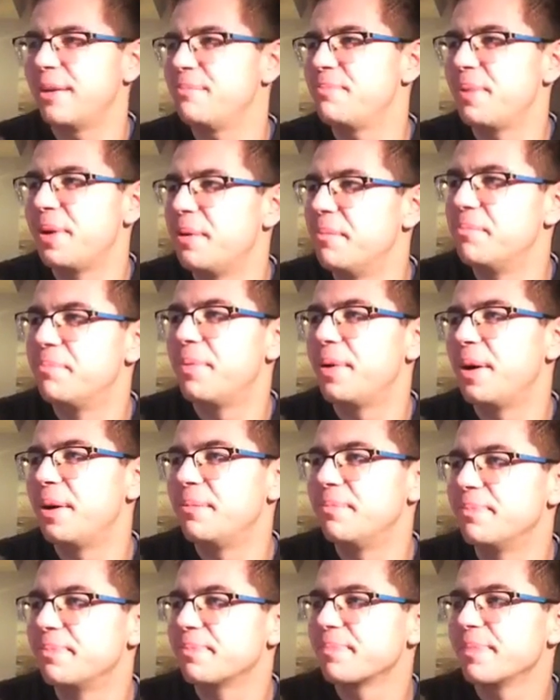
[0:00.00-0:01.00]
Bum, bum,
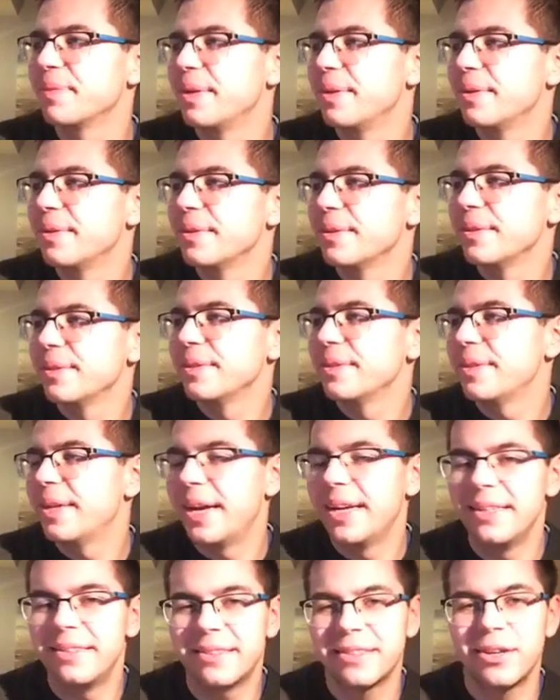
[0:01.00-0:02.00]
bum.
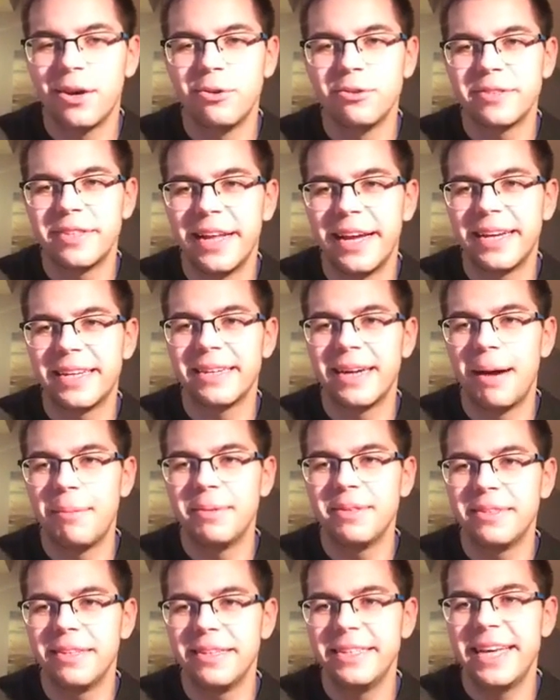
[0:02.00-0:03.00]
This goes like
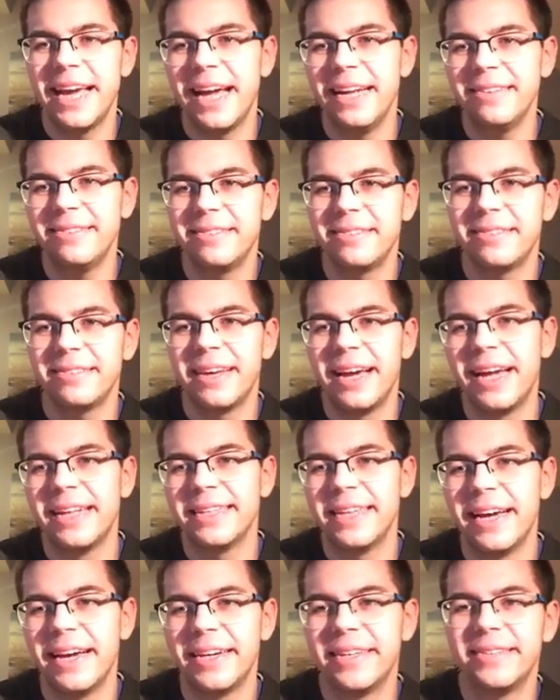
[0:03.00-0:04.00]
up until the end,
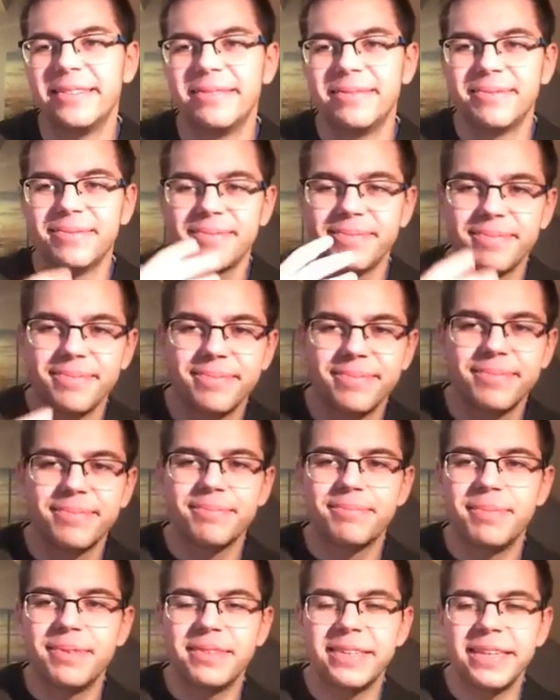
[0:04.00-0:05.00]
and then
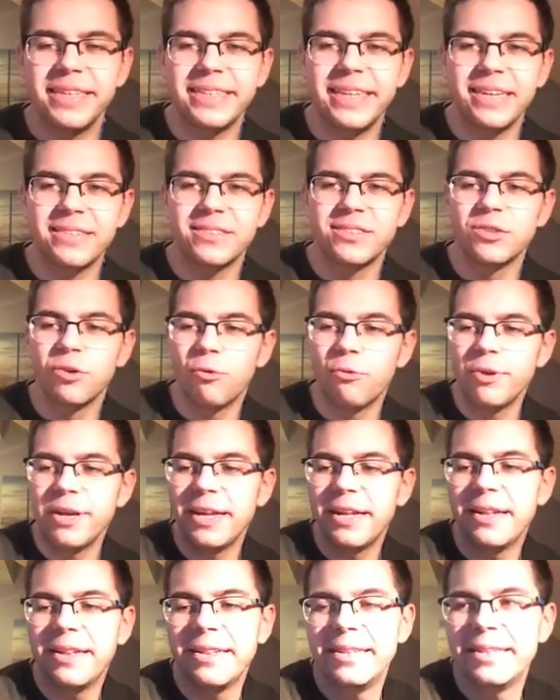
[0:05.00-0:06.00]
basically it has no
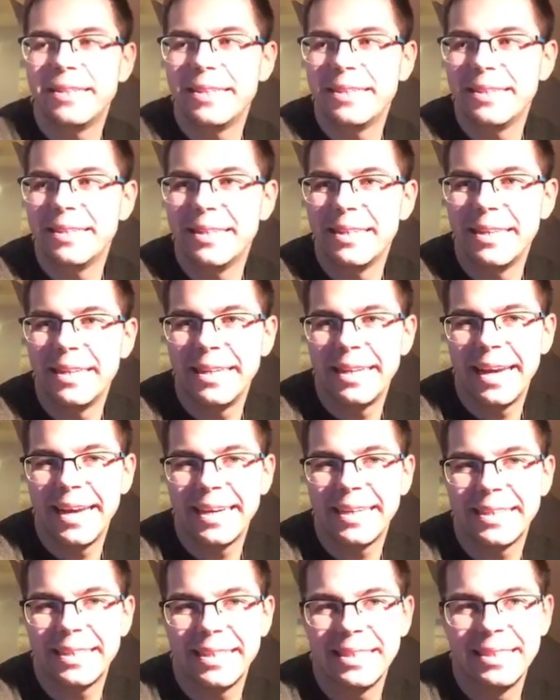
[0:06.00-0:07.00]
real
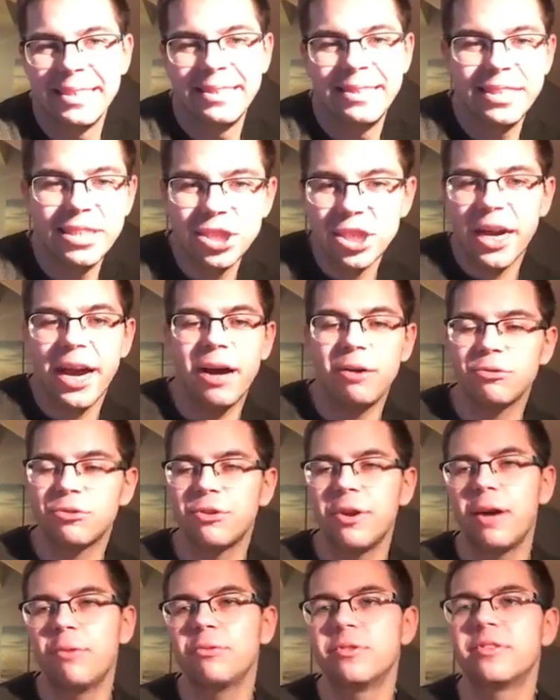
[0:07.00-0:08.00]
like uh, DJ
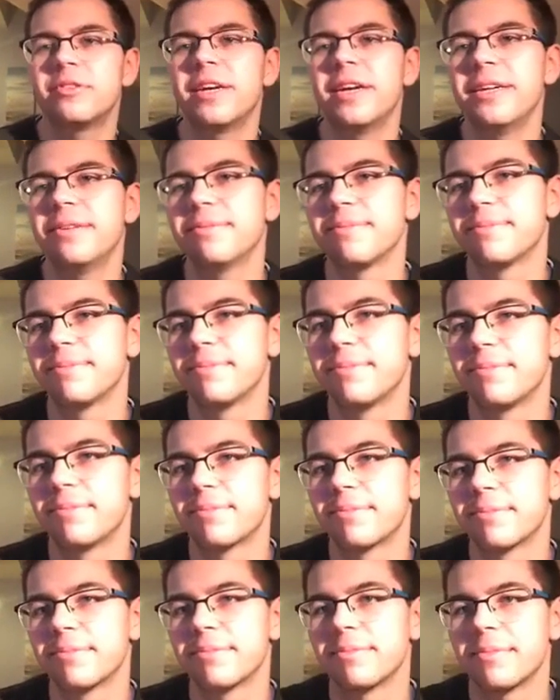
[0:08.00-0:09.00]
outro, I would say.
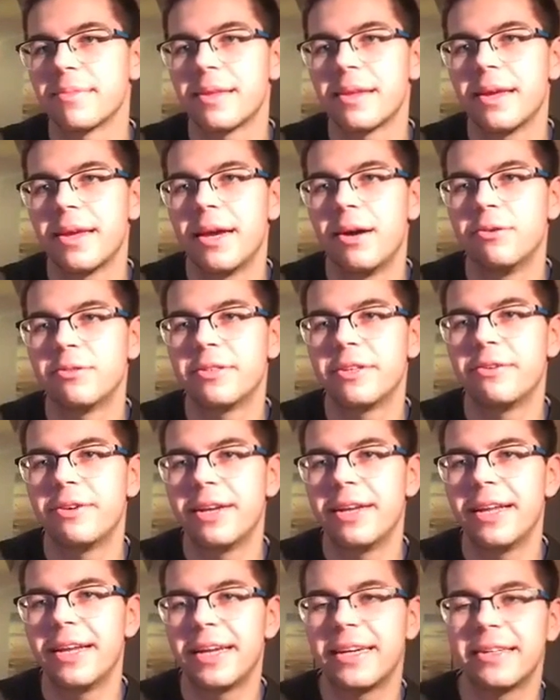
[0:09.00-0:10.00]
I would say
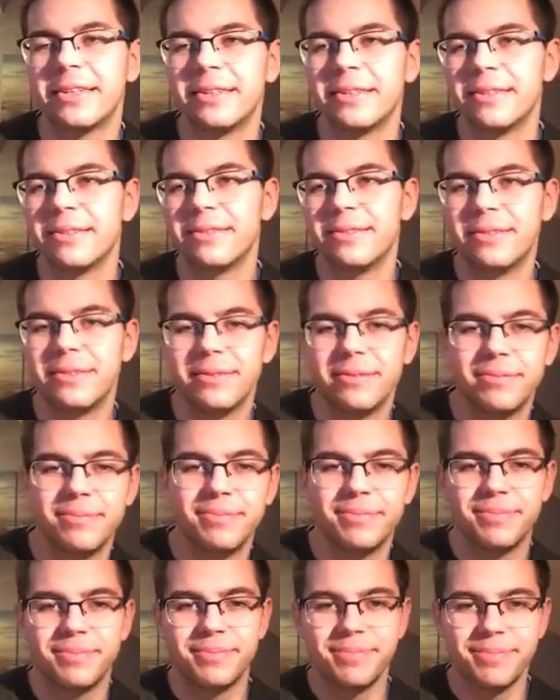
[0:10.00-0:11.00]
rather like a uh,
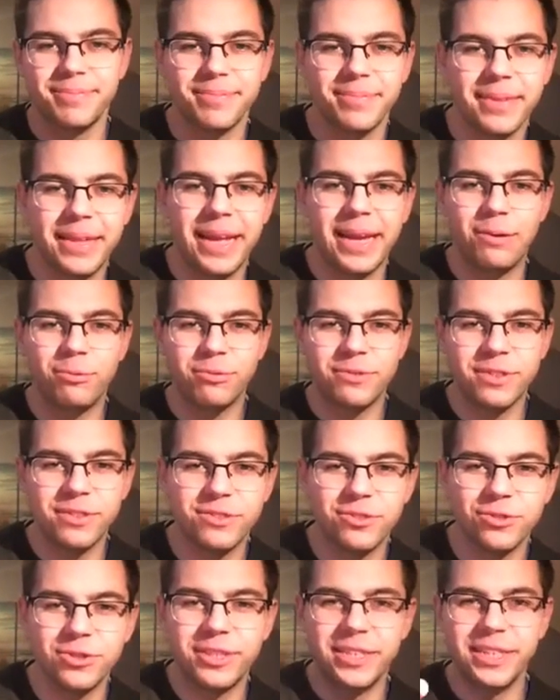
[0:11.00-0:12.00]
like
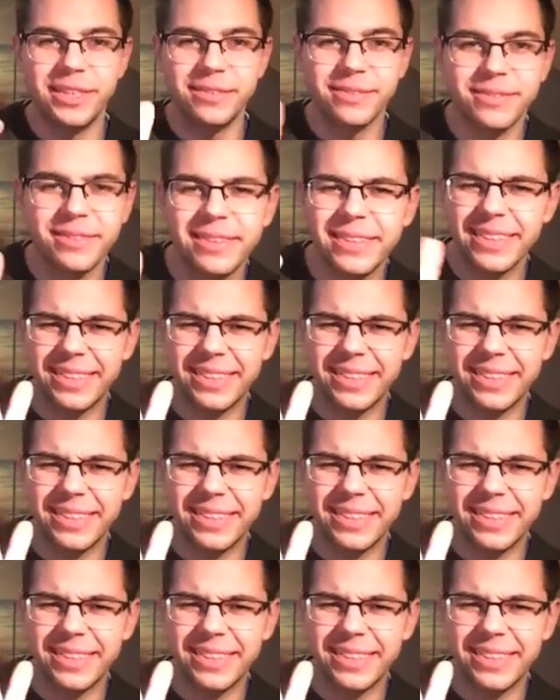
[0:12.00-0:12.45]
this city.